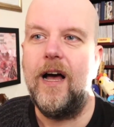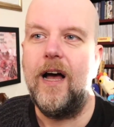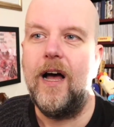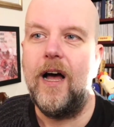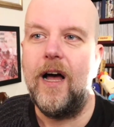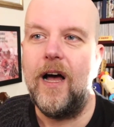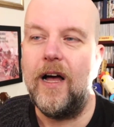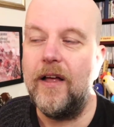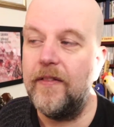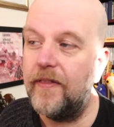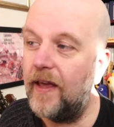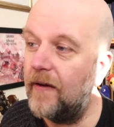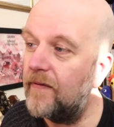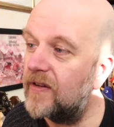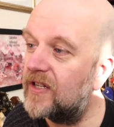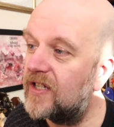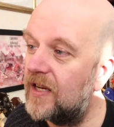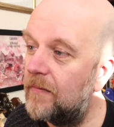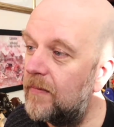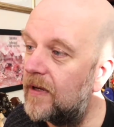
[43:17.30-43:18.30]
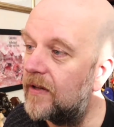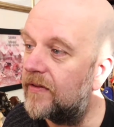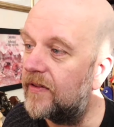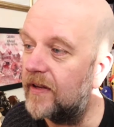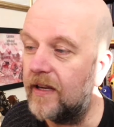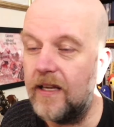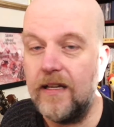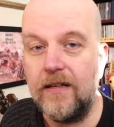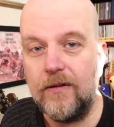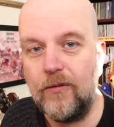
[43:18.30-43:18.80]
They have a similar thing
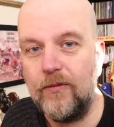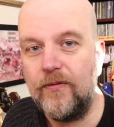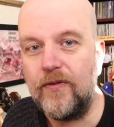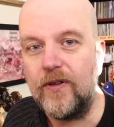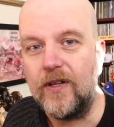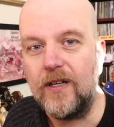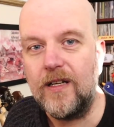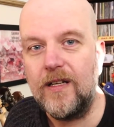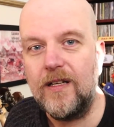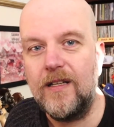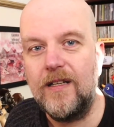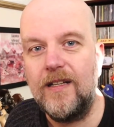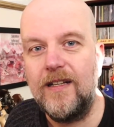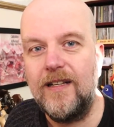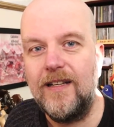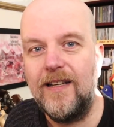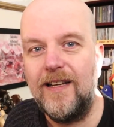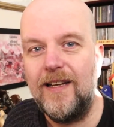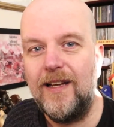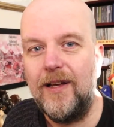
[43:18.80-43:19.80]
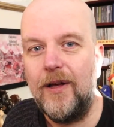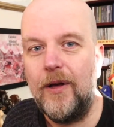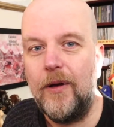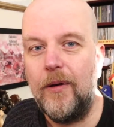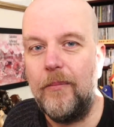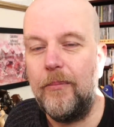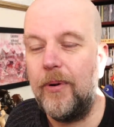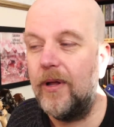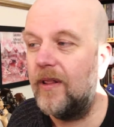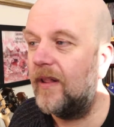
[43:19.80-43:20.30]
in Norfolk,
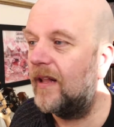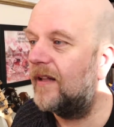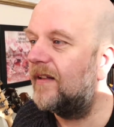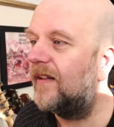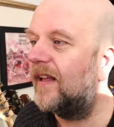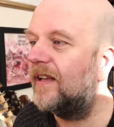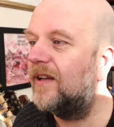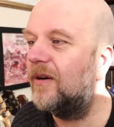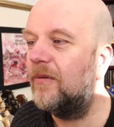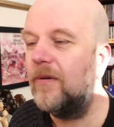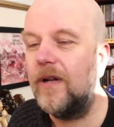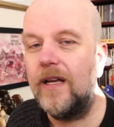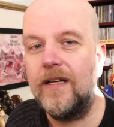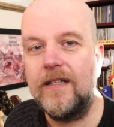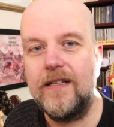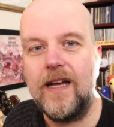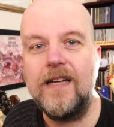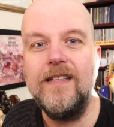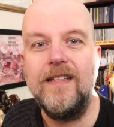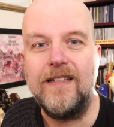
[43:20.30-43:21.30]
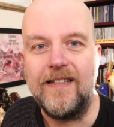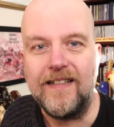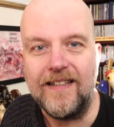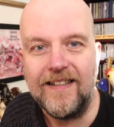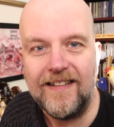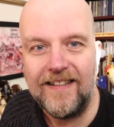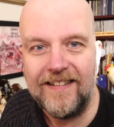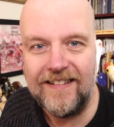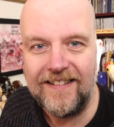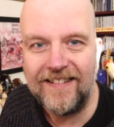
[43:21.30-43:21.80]
but they call that dating.
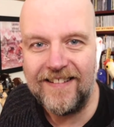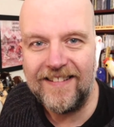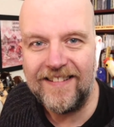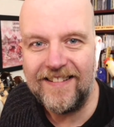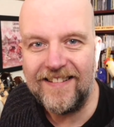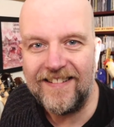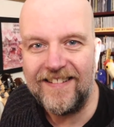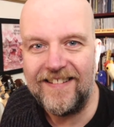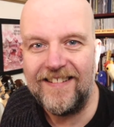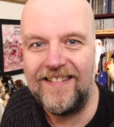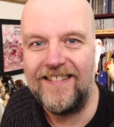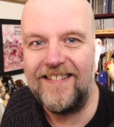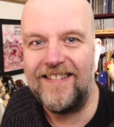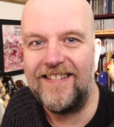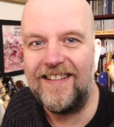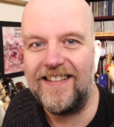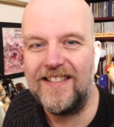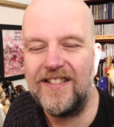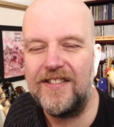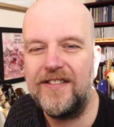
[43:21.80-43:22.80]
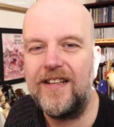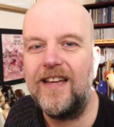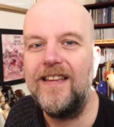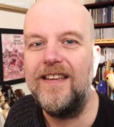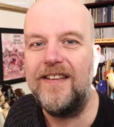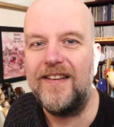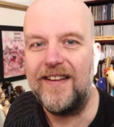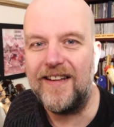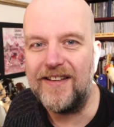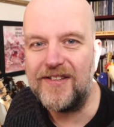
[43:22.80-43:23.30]
That's a
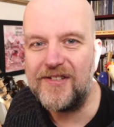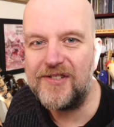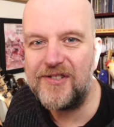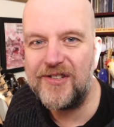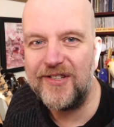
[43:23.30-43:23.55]
dating list.